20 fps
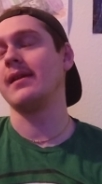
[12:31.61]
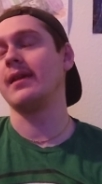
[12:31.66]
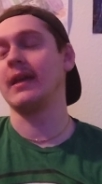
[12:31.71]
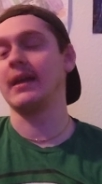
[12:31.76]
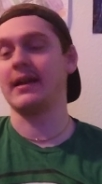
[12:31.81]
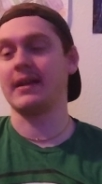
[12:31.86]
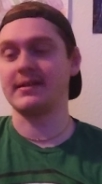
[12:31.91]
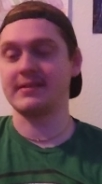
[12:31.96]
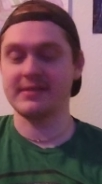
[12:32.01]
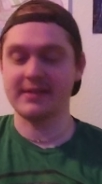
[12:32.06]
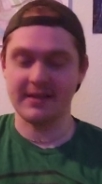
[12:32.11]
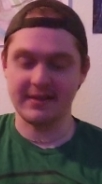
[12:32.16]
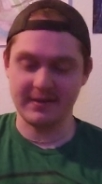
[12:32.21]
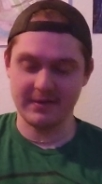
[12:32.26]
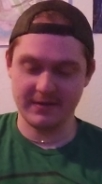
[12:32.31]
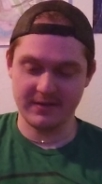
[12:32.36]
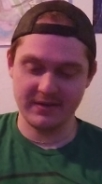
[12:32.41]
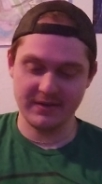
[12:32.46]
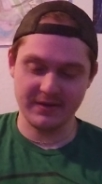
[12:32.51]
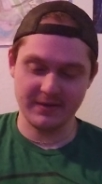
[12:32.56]
like I said,
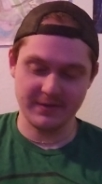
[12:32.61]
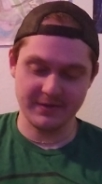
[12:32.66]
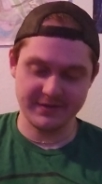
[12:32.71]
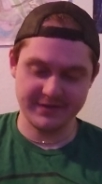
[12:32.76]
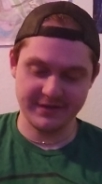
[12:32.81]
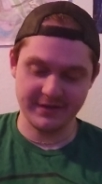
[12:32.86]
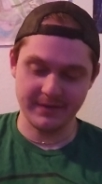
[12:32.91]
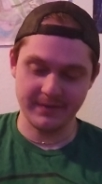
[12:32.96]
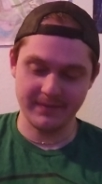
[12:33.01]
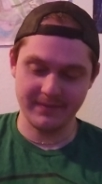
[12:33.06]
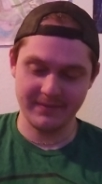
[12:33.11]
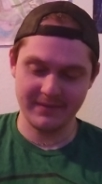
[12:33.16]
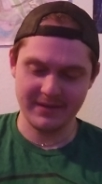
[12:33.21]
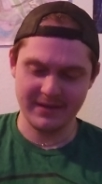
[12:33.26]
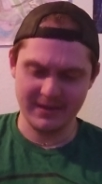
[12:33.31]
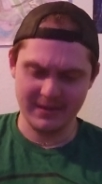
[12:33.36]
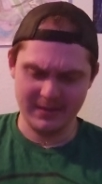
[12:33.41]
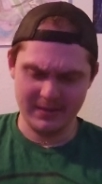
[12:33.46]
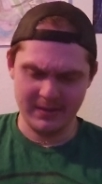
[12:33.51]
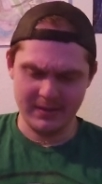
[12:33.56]
there there was some
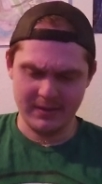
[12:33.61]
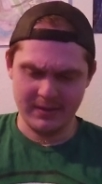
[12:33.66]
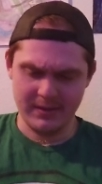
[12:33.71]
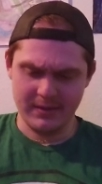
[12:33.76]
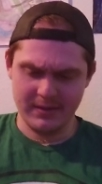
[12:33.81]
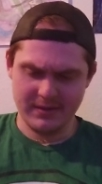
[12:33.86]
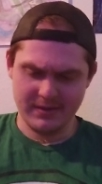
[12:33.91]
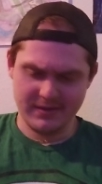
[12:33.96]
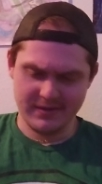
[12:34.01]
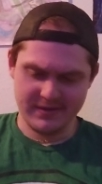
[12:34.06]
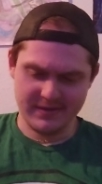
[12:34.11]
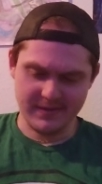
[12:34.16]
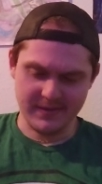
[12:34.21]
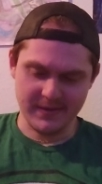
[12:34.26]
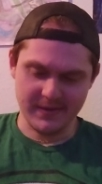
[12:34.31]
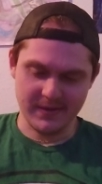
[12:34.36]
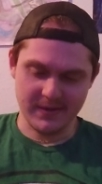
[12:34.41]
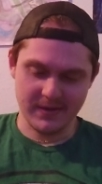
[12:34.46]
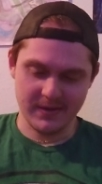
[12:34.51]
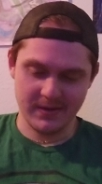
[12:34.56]
some
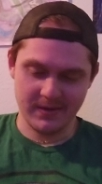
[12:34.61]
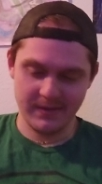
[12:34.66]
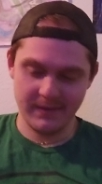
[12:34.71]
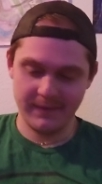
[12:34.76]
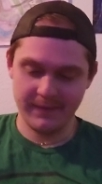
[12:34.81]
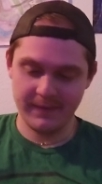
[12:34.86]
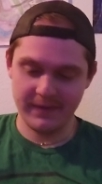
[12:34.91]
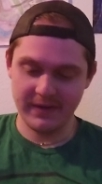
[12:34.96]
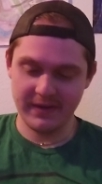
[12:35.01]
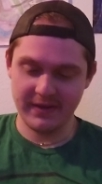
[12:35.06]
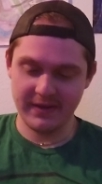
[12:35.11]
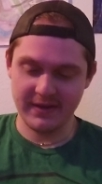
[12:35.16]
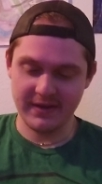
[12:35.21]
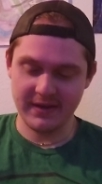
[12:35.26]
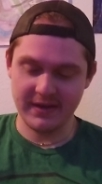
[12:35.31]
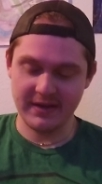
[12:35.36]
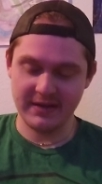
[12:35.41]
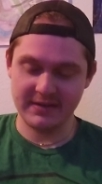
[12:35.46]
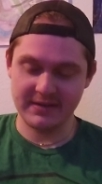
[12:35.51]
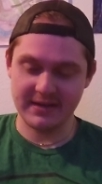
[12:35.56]
other funny
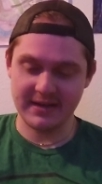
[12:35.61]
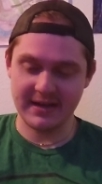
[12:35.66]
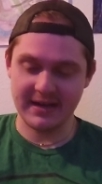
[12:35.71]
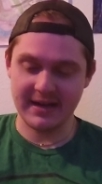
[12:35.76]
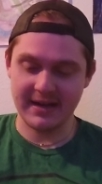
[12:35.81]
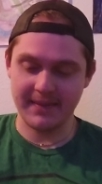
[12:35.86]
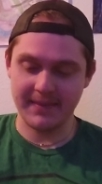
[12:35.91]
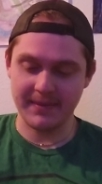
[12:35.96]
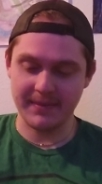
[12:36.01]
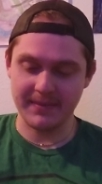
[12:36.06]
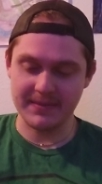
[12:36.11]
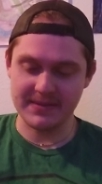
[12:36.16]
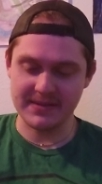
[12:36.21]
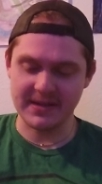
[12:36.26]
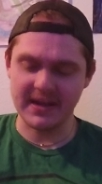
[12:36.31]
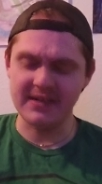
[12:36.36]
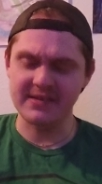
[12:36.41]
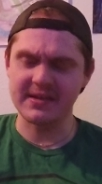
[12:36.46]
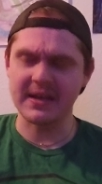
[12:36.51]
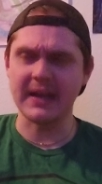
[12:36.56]
things that happened
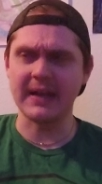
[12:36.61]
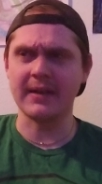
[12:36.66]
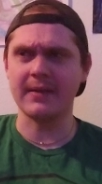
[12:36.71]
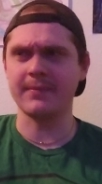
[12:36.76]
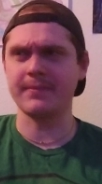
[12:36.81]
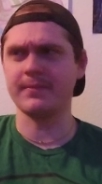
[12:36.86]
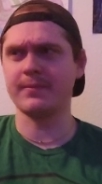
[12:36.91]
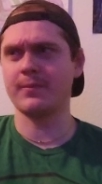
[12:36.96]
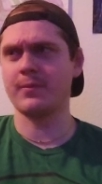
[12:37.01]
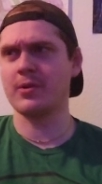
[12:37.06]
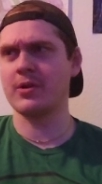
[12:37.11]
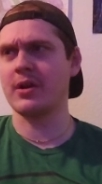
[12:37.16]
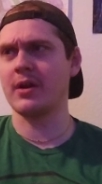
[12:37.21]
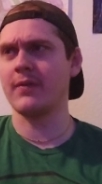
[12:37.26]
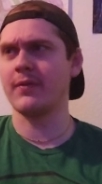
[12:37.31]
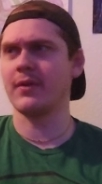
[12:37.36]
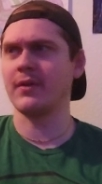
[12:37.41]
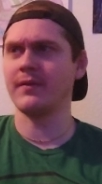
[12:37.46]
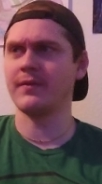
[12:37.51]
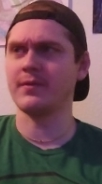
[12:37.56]
besides like
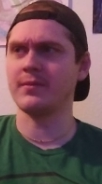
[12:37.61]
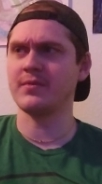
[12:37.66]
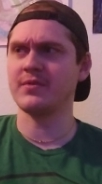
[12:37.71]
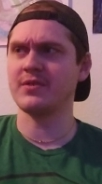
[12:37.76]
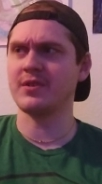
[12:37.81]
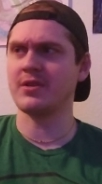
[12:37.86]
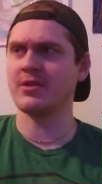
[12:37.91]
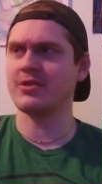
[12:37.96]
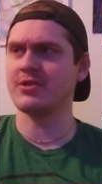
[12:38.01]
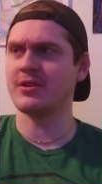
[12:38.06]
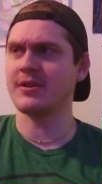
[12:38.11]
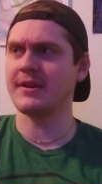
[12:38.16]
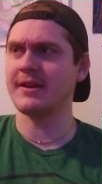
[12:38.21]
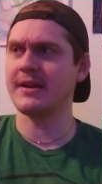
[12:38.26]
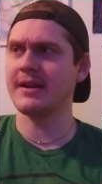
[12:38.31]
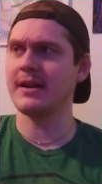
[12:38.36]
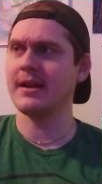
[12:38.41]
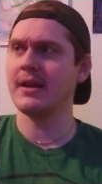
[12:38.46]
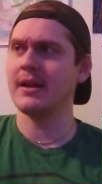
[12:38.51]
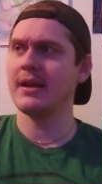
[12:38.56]
recovering from
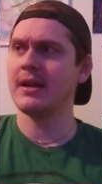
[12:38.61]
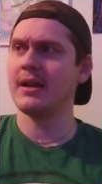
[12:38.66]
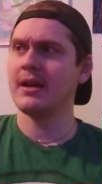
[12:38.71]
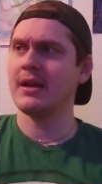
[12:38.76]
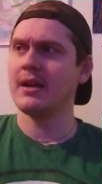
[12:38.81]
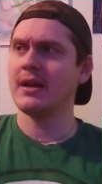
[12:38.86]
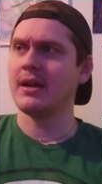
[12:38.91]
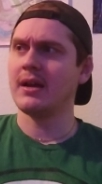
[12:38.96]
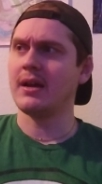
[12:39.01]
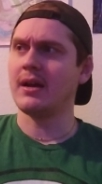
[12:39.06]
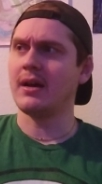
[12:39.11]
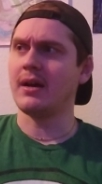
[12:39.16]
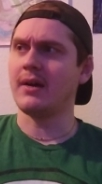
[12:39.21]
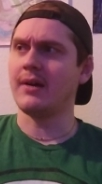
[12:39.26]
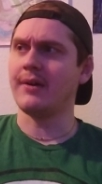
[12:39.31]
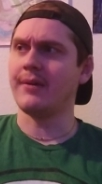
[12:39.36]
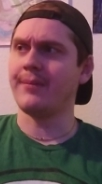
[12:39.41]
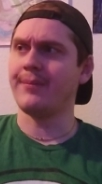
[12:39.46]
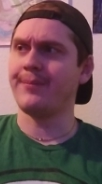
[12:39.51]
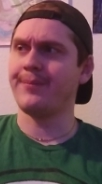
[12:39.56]
surgery.
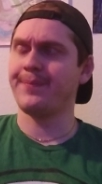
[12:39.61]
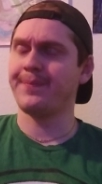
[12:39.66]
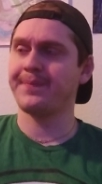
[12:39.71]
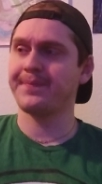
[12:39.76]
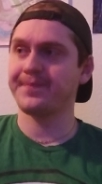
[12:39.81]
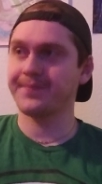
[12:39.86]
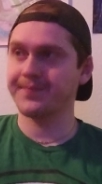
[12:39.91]
Um,